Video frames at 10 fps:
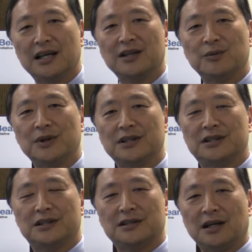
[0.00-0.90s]
in
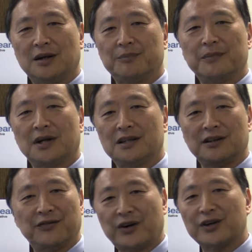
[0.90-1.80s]
which
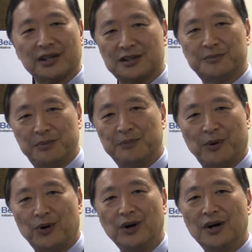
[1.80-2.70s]
the various
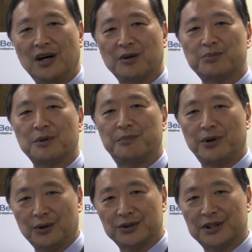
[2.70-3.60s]
people are
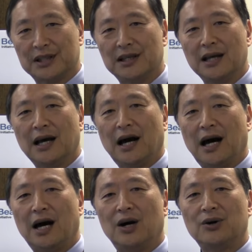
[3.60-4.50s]
proposing
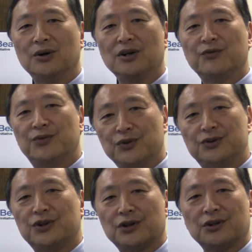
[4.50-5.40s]
how
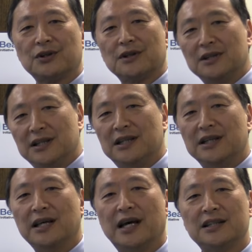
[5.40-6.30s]
future
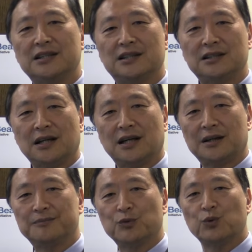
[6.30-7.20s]
leading edge
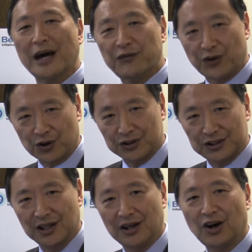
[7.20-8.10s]
um,
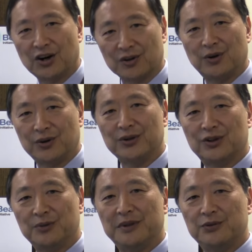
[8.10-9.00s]
wafers are going
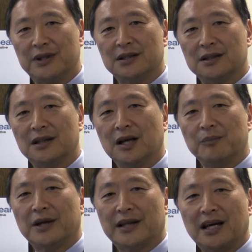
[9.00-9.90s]
to be written
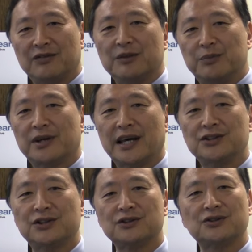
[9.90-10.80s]
but they have
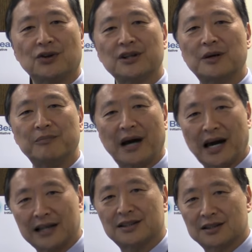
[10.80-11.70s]
implications on the
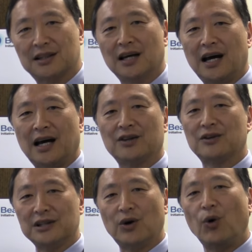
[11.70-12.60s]
mask and
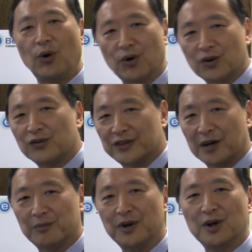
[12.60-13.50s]
all of
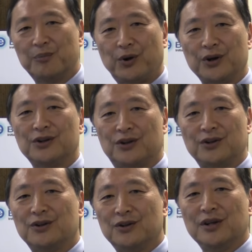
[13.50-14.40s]
them point
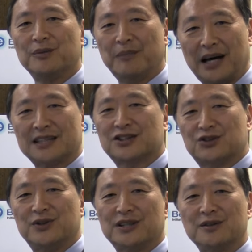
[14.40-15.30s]
to
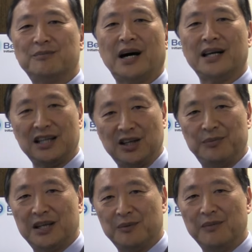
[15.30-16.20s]
masks written by
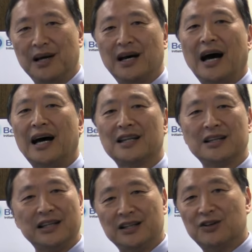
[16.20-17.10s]
E-beam and
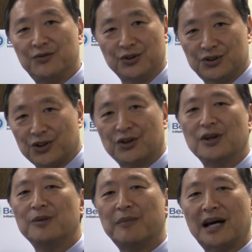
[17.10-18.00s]
in the future
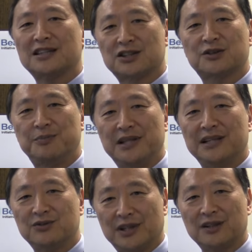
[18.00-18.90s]
masks
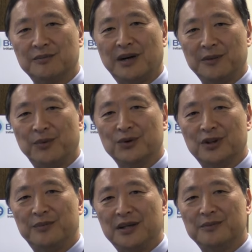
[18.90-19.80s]
being written by
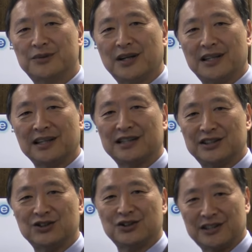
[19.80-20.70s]
multi-beam. So I think that's
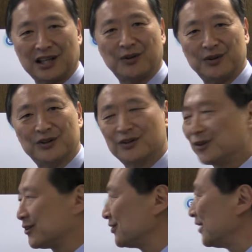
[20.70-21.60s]
interesting. I wanted to go
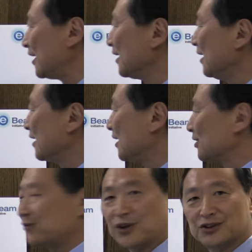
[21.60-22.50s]
through that.
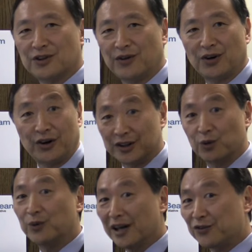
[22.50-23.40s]
And first of all, on the
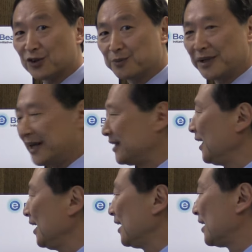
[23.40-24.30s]
wafer plane,
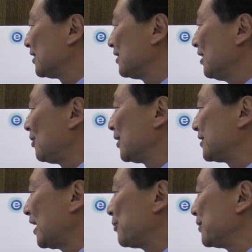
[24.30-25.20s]
um,
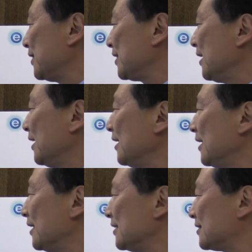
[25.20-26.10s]
what's happening
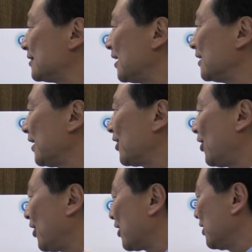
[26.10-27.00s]
is uh, there
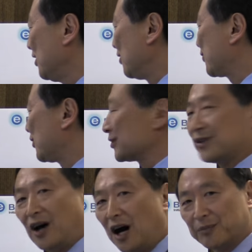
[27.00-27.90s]
are, of course,
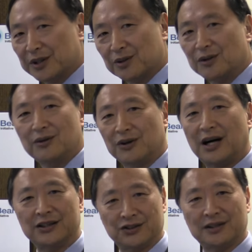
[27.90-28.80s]
the optical or
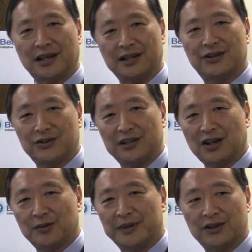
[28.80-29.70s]
193
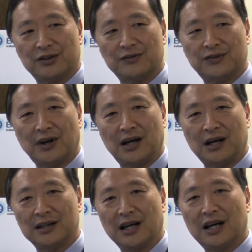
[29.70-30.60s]
nanometer
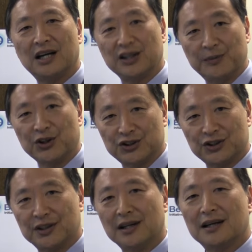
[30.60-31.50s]
uh, uh,
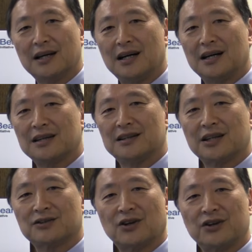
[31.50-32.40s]
immersion uh,
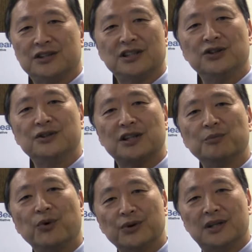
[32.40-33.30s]
technology using
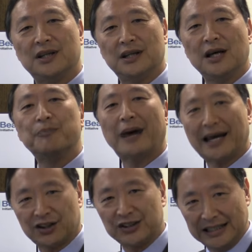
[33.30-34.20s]

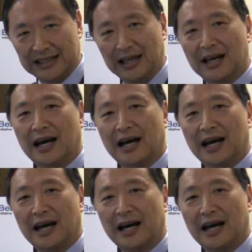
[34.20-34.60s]
multi-patterning